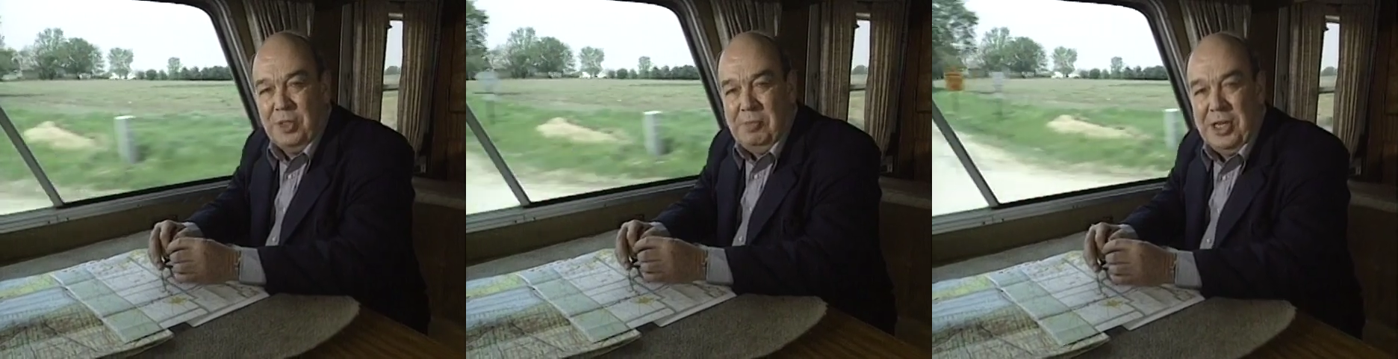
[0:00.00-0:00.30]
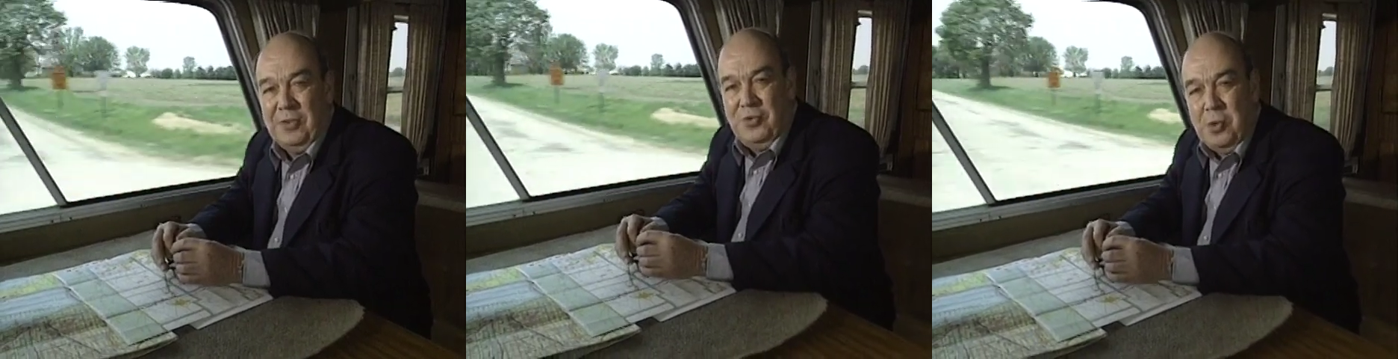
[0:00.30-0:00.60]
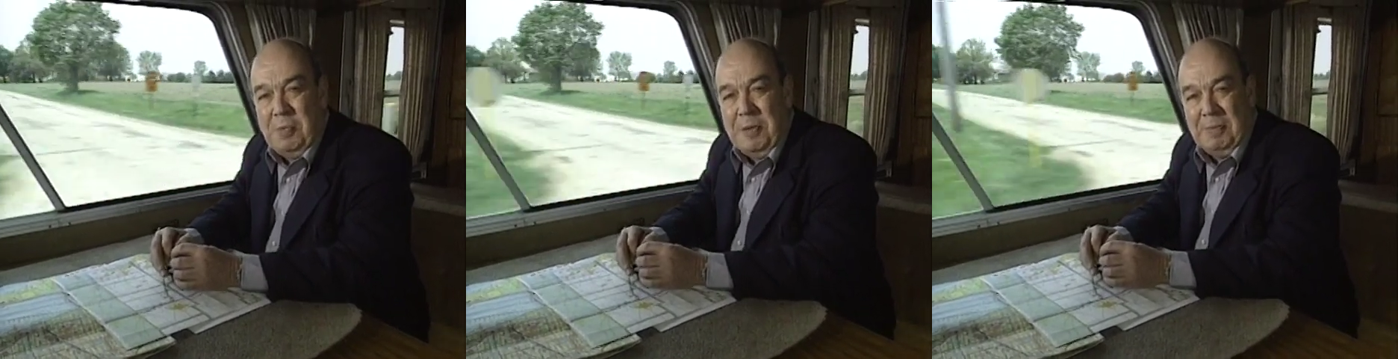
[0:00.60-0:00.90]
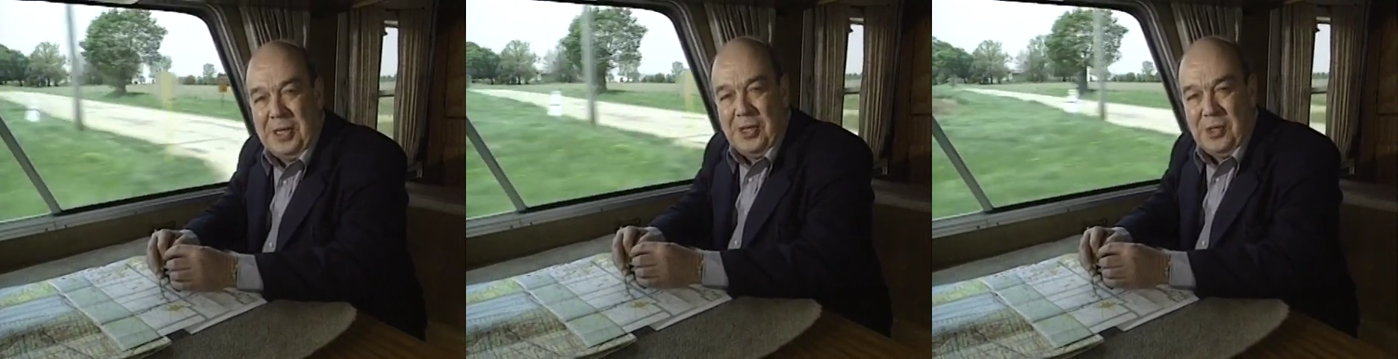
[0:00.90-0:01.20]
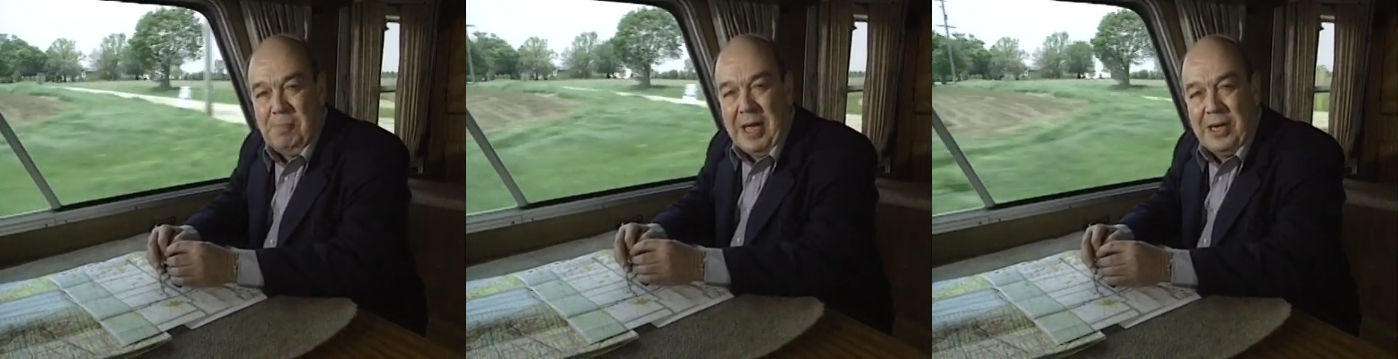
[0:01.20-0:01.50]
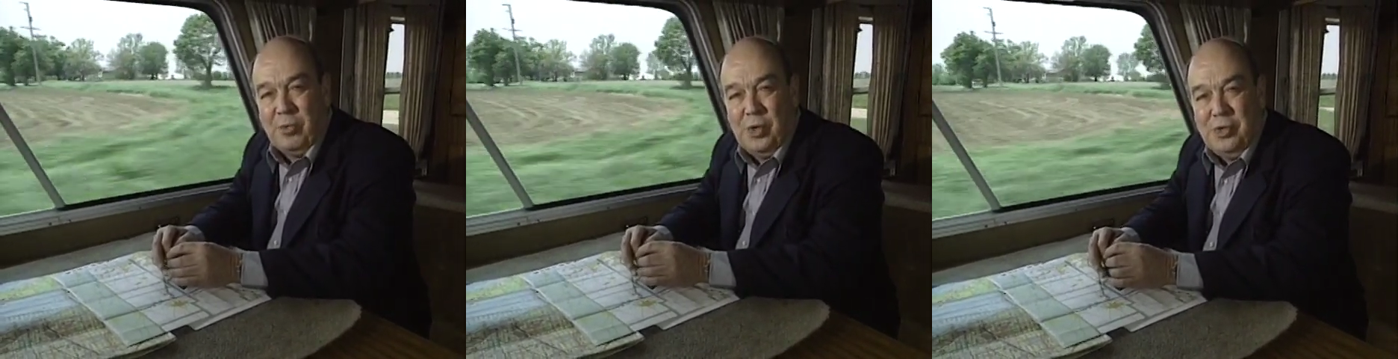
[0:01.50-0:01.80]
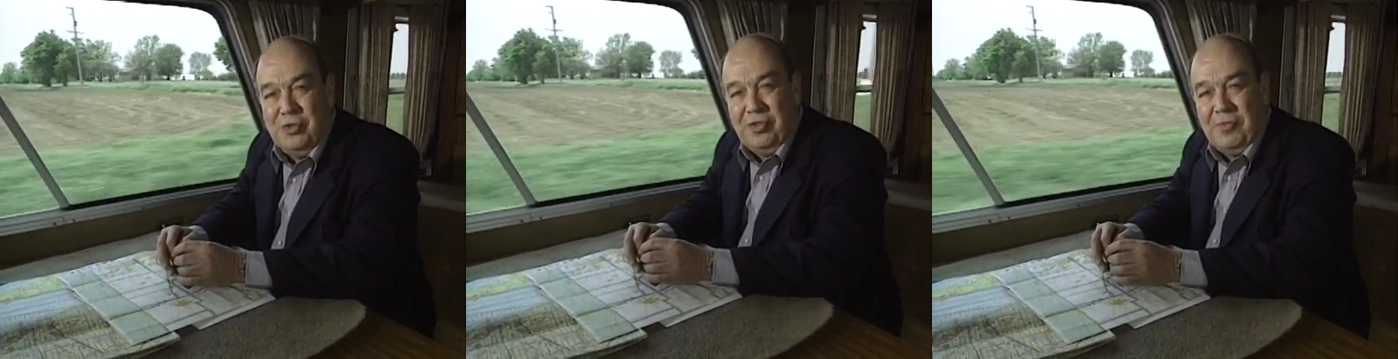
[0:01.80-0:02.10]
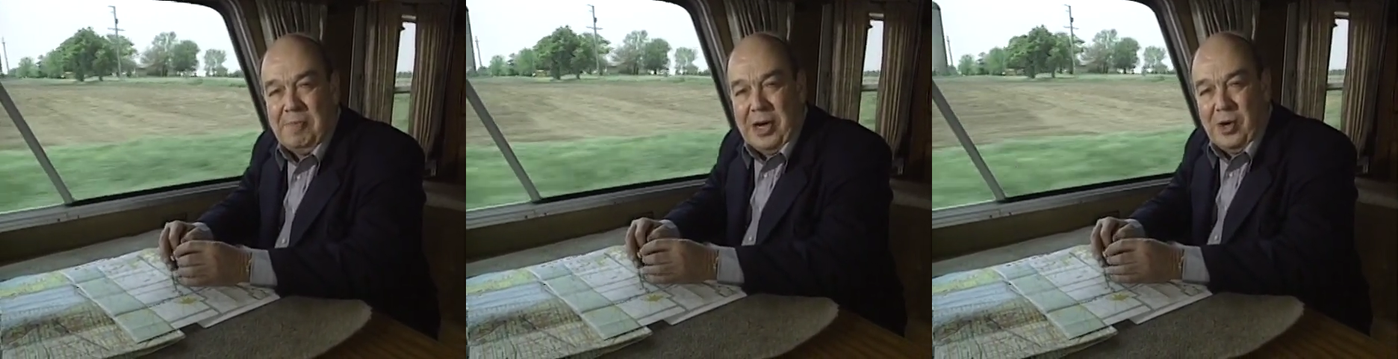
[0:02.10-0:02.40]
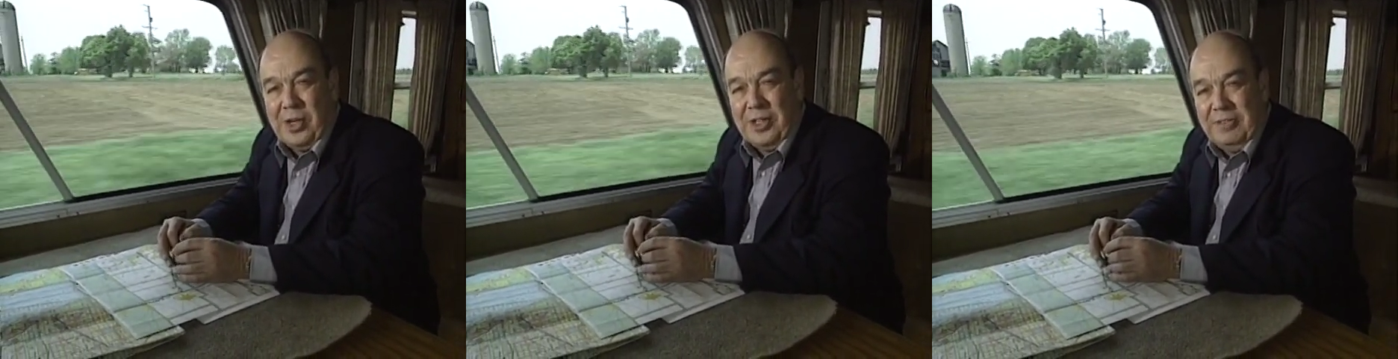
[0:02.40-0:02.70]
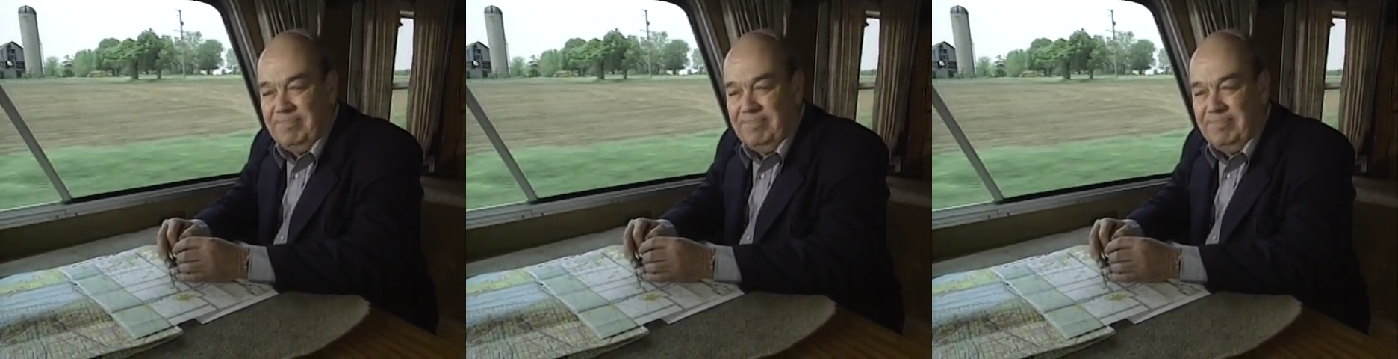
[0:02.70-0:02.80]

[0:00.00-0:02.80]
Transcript: to meet a few people on the back roads of America.